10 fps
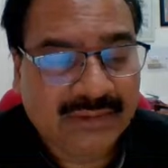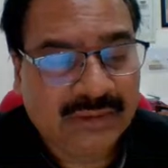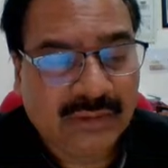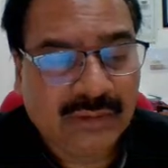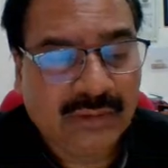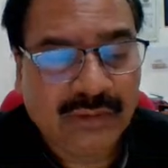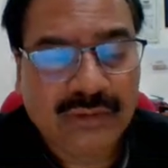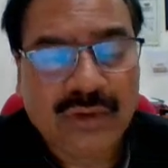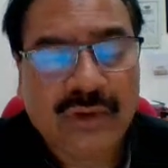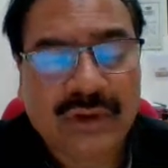
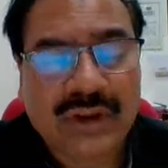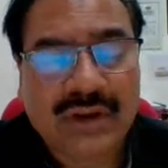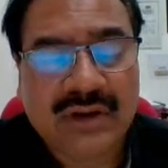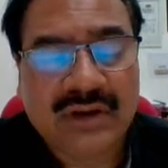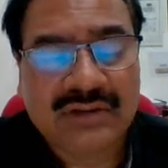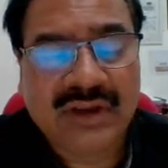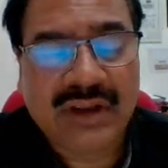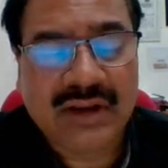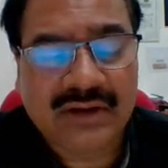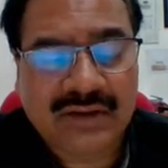you know
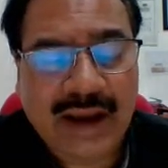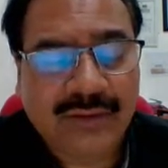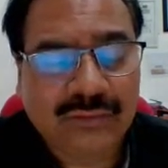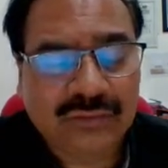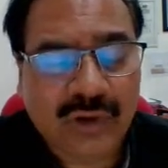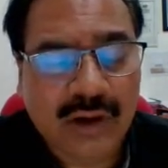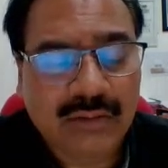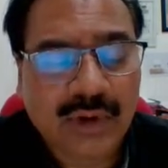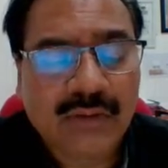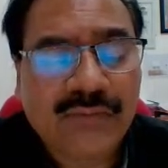they try to
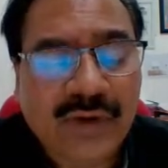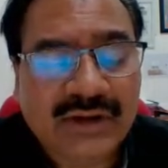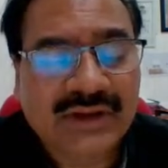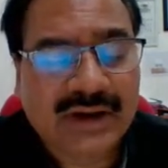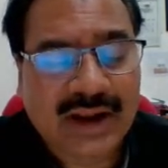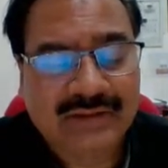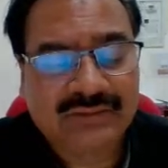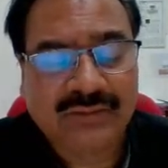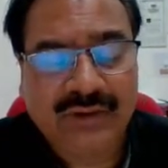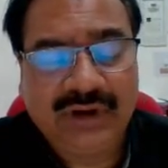solve further
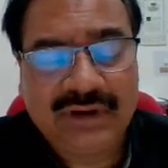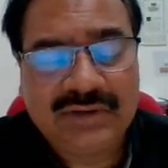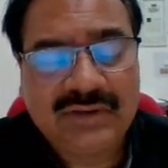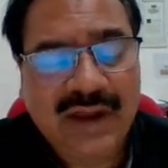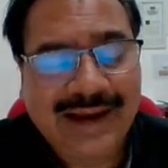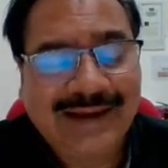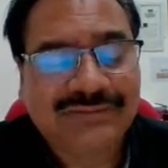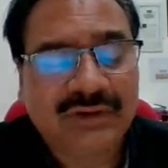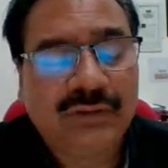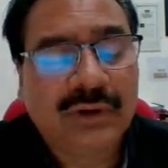also. It is
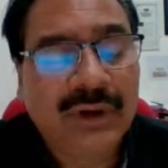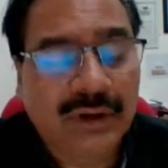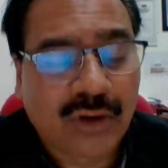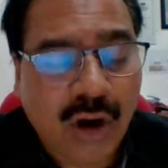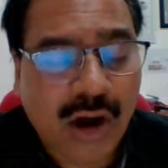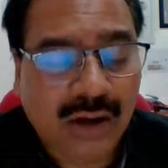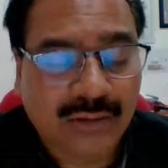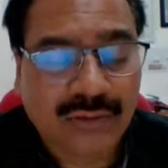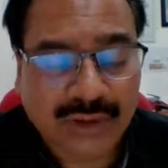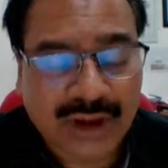absolutely
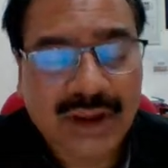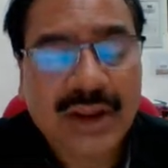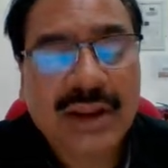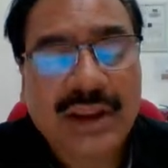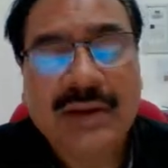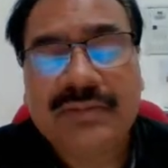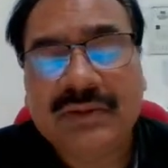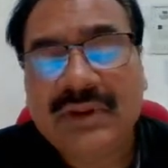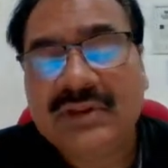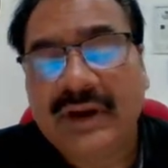wrong. Okay, if
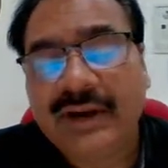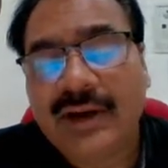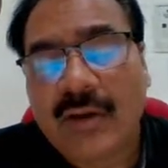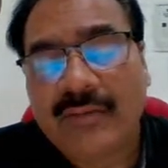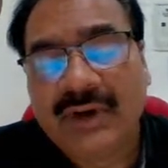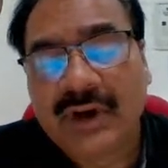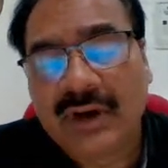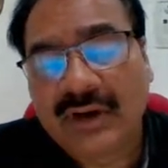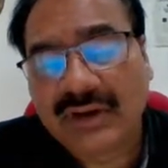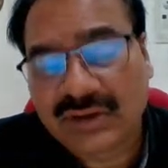in the
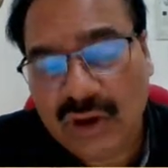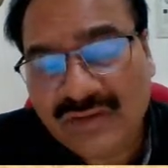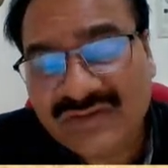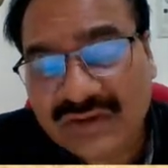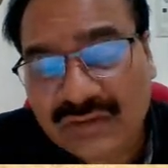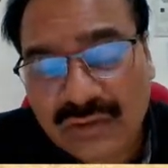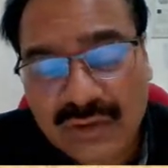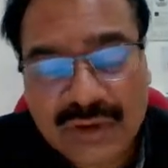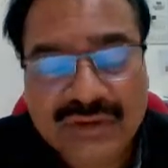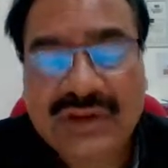denominator it is
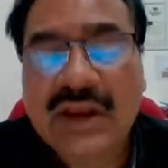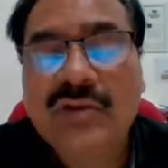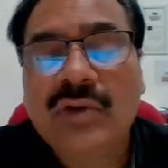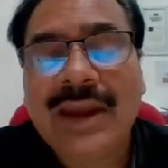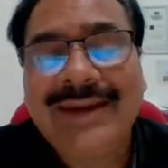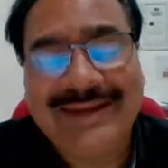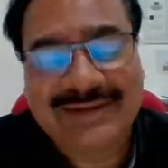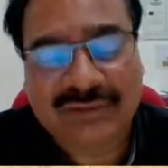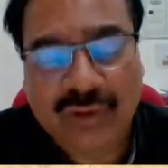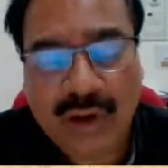non-zero, then you can
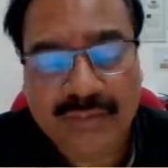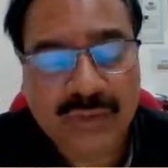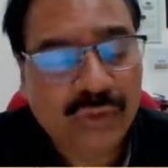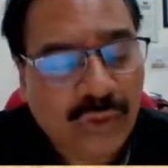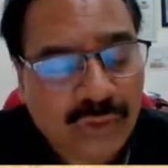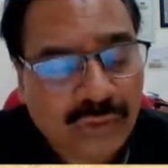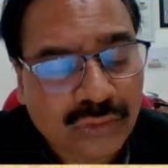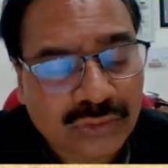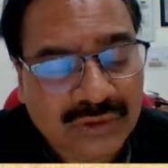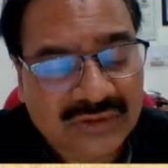stop. You don't
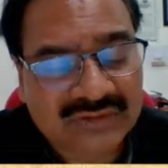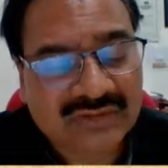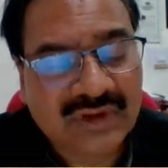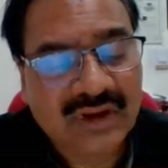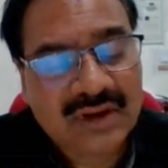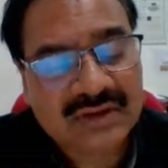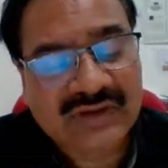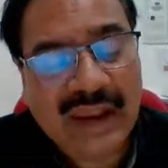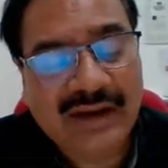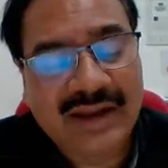do this
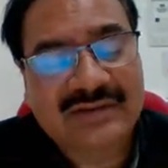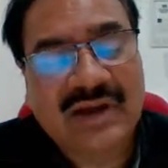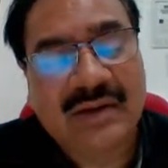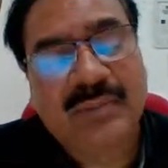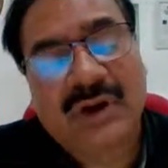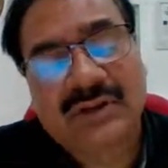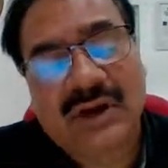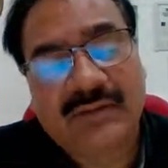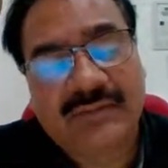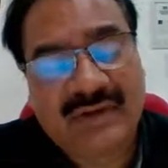sin x
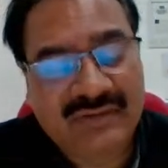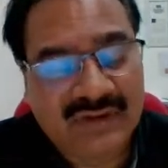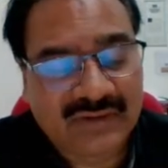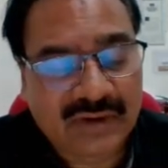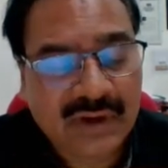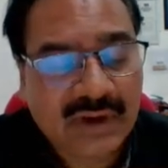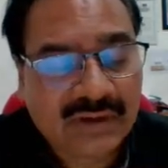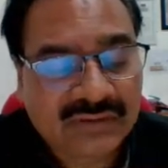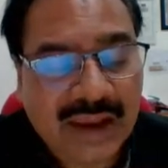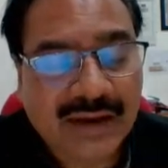further differentiation,
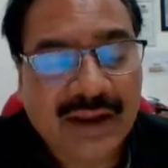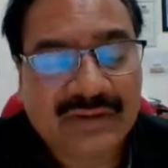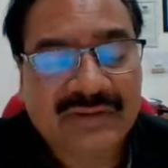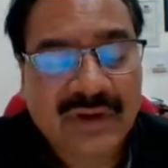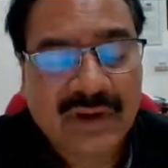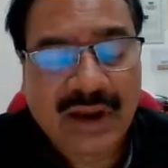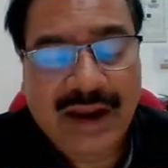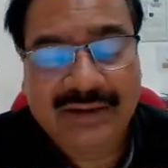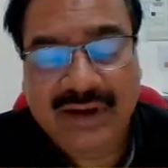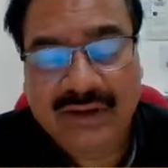sin x
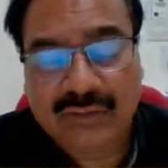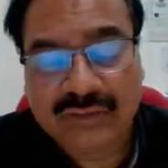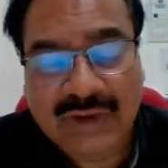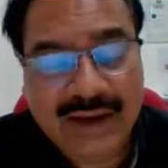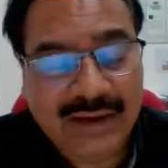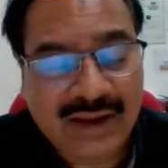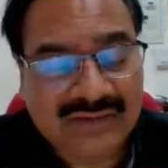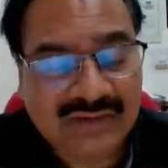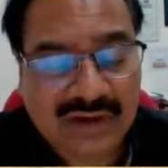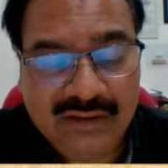and then cosine
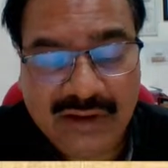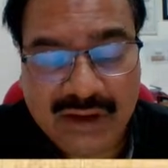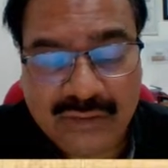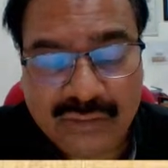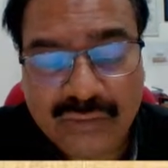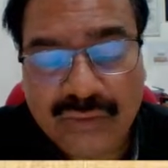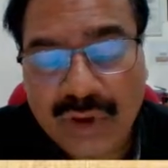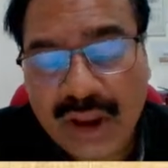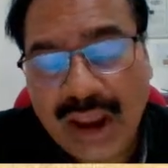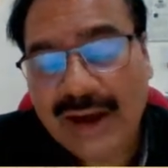x and here
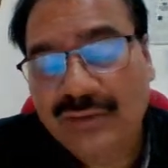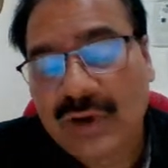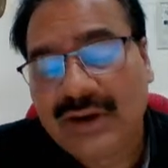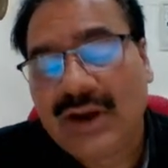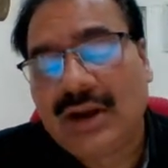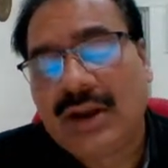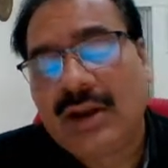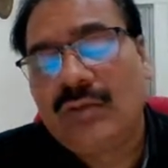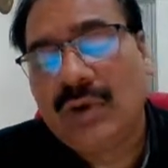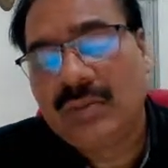2, and you are
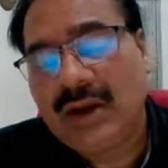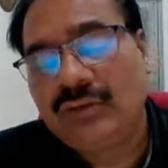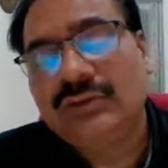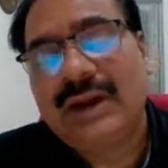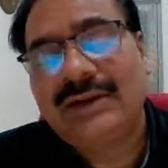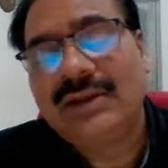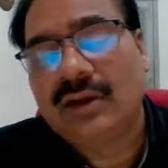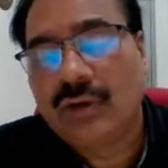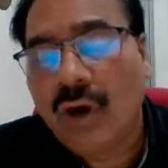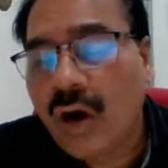declaring 1 by 2. That is
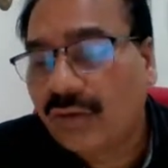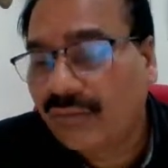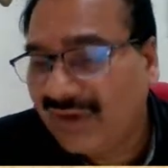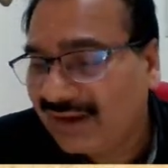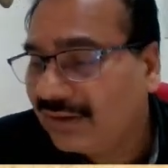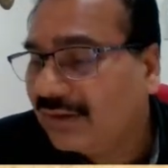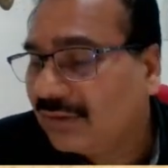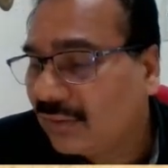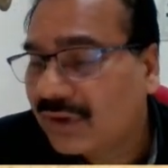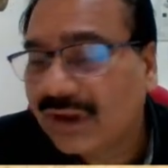a wrong way.
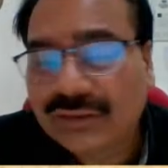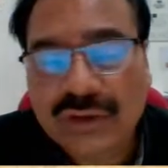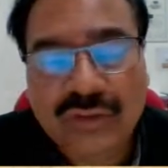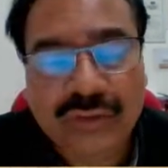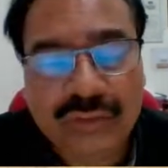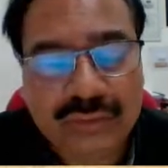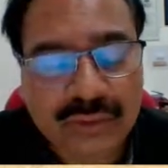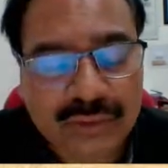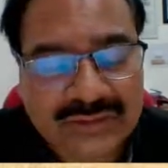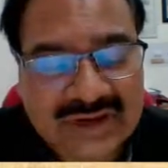Okay, so
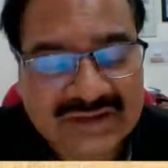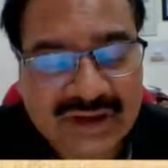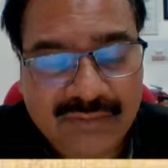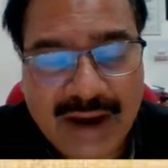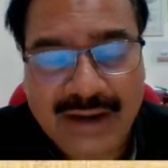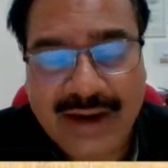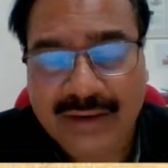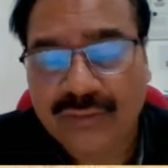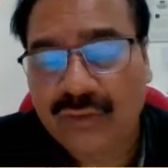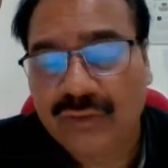you just avoid
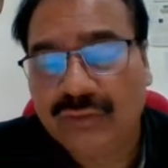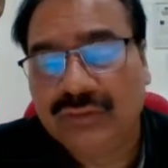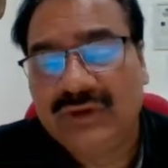and don't do